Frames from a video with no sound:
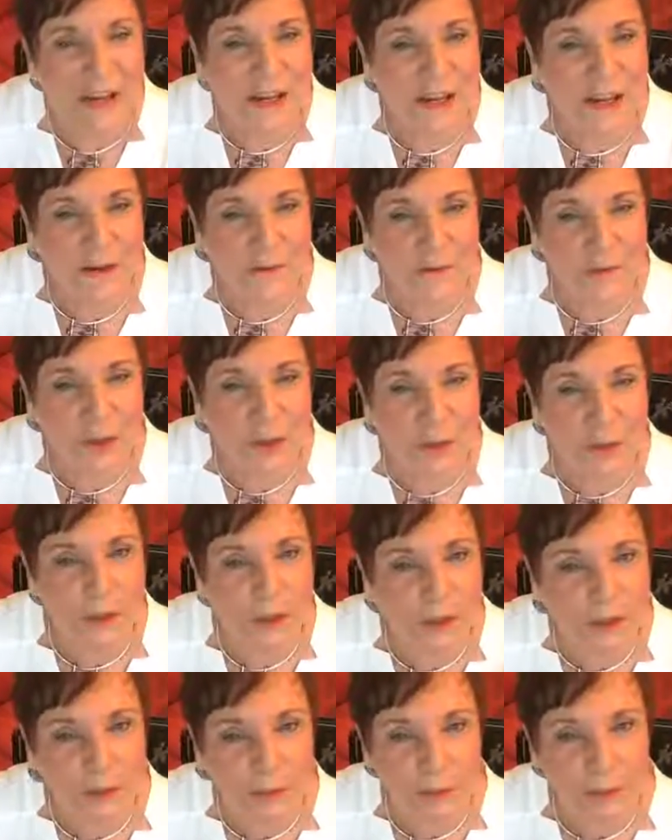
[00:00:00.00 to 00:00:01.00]
If you're in
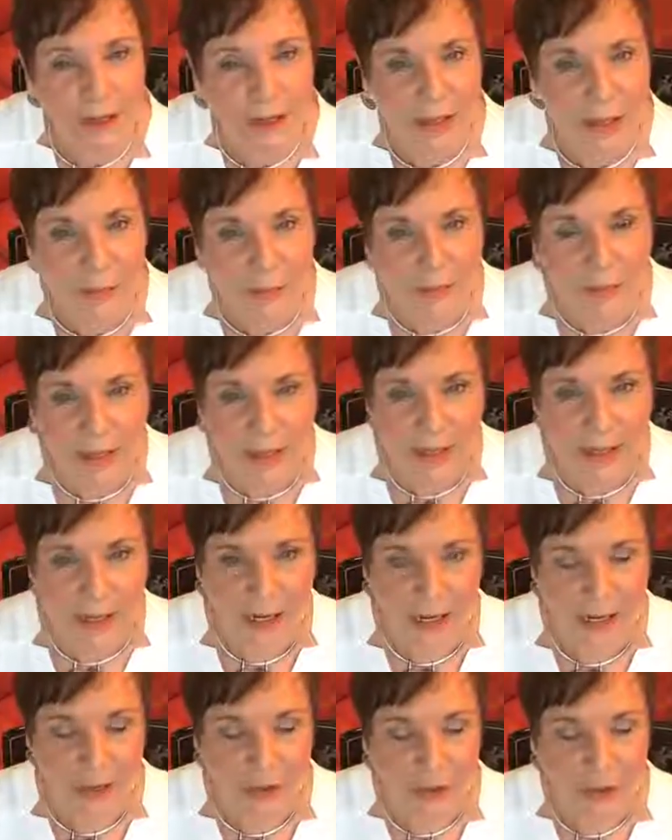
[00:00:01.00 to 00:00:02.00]
your right brain
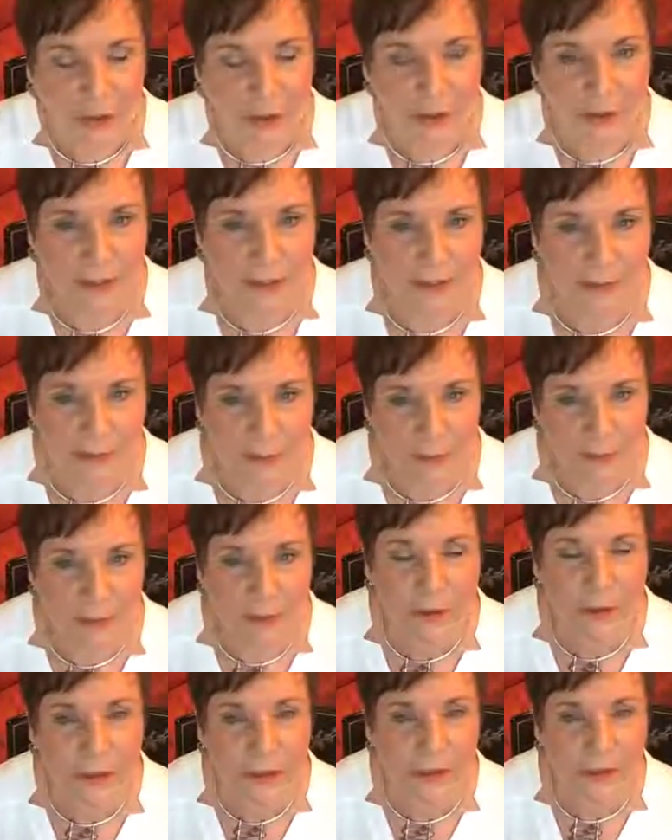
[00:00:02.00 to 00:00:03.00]
and you're
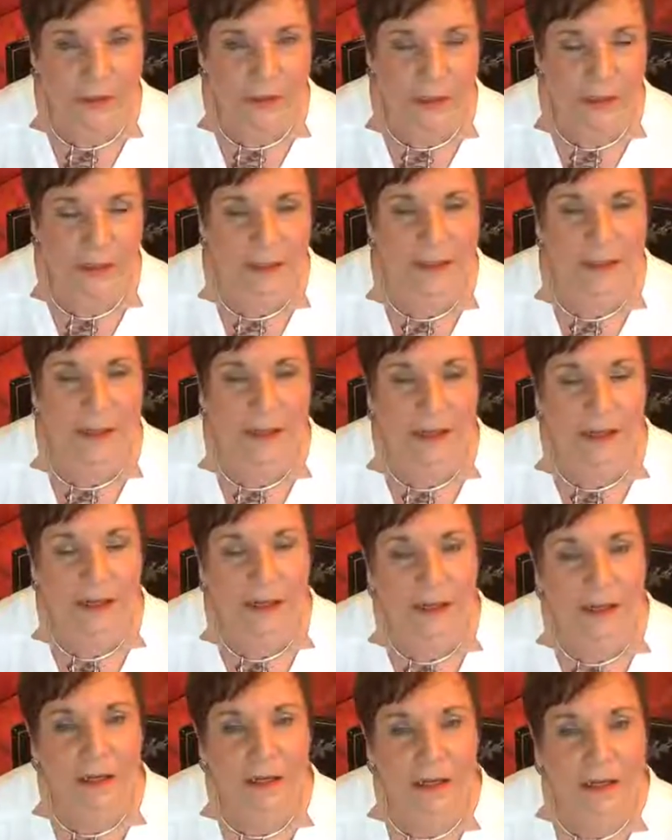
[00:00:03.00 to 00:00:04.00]
experiencing,
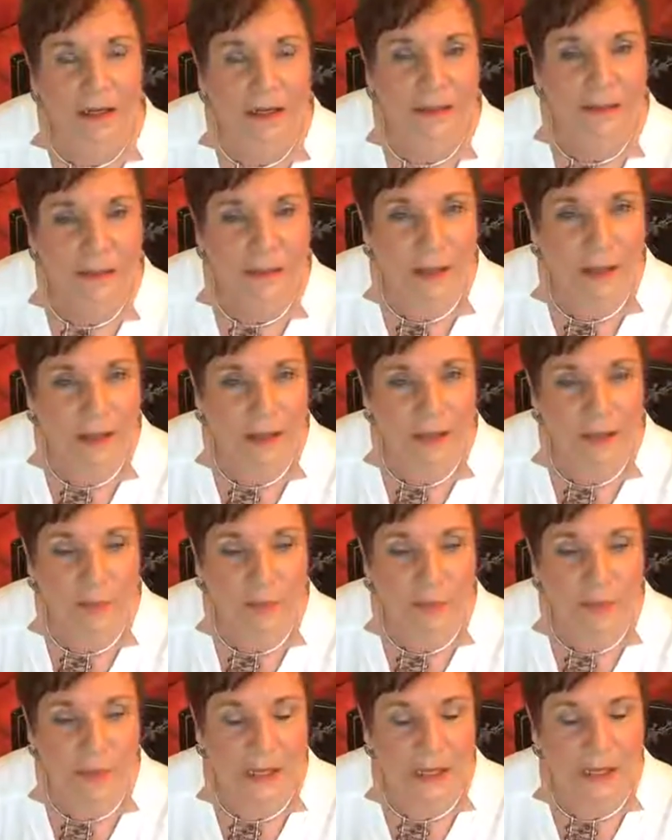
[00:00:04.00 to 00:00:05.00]
it's like
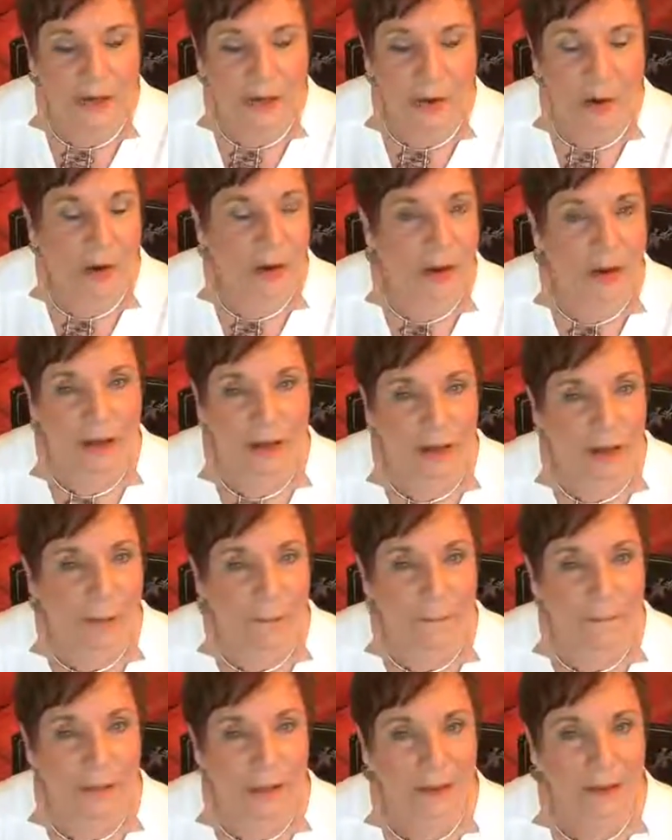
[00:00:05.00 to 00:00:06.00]
being on a
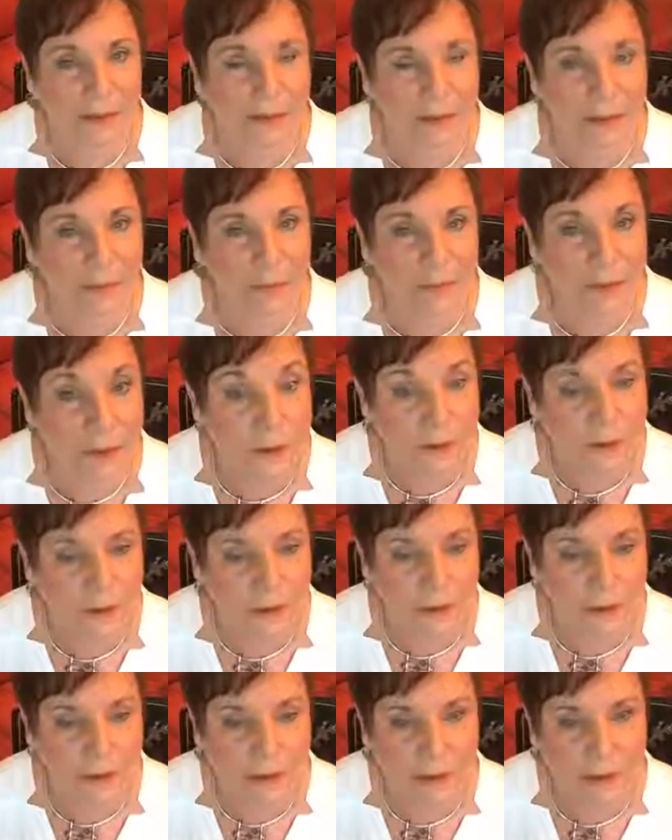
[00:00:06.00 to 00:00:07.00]
mega
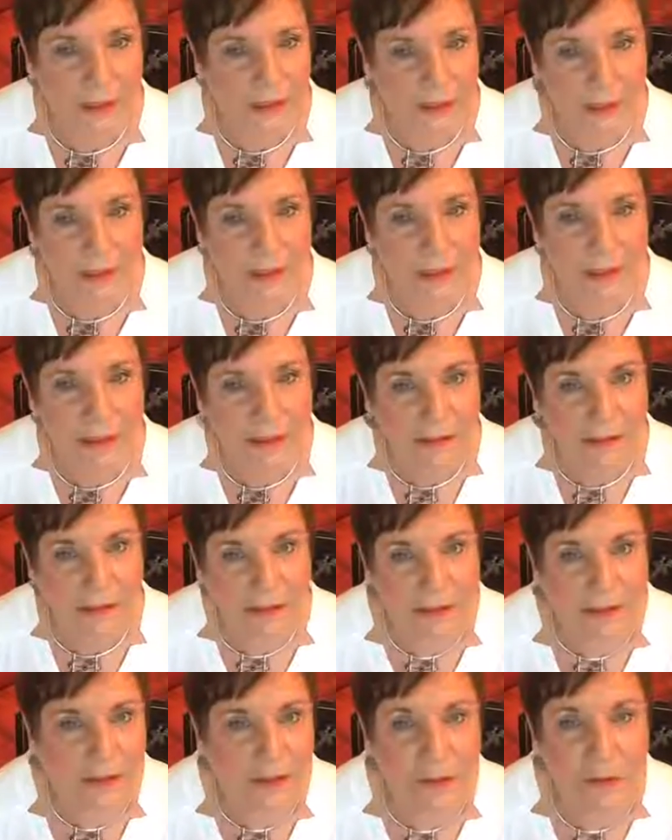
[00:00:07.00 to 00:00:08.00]
computer. It is
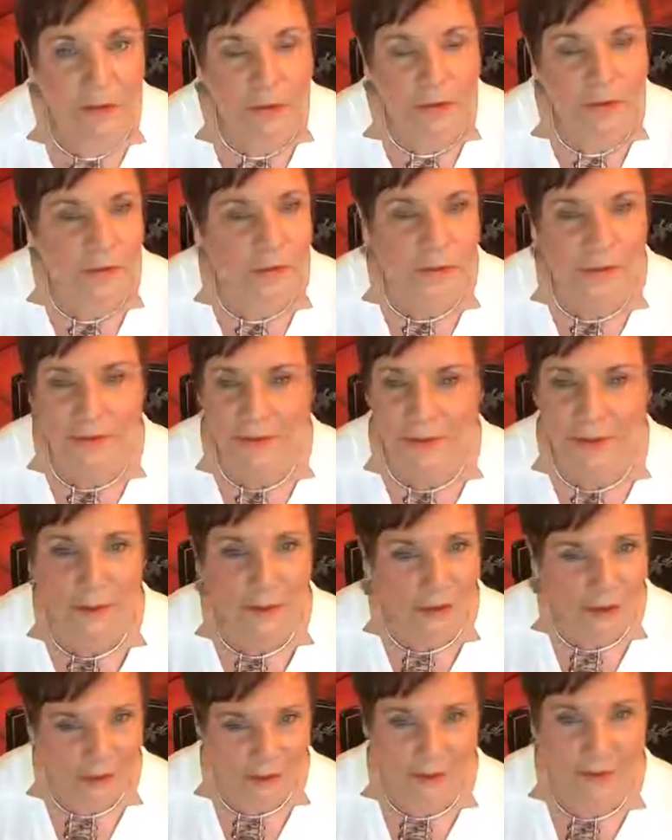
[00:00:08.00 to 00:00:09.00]
the universal
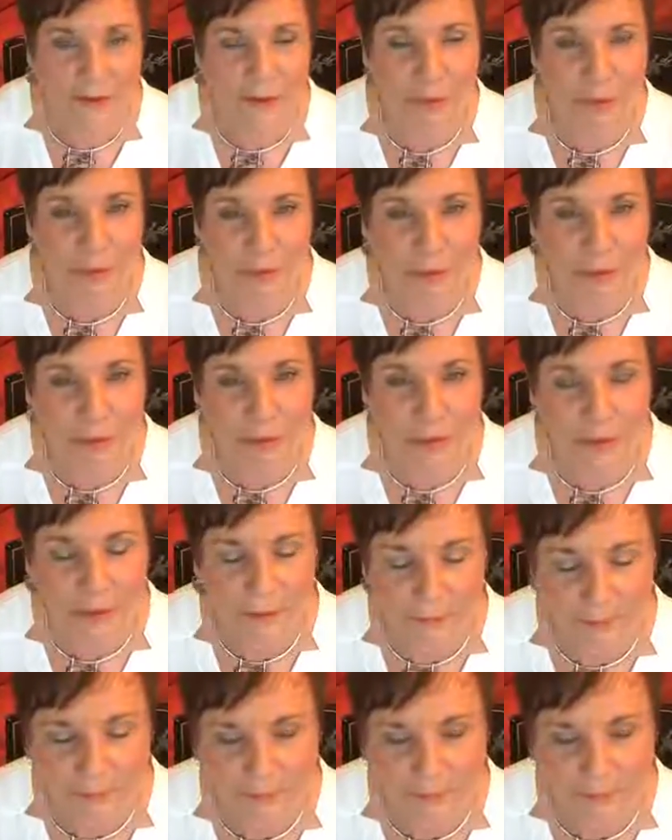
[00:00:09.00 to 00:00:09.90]
computer.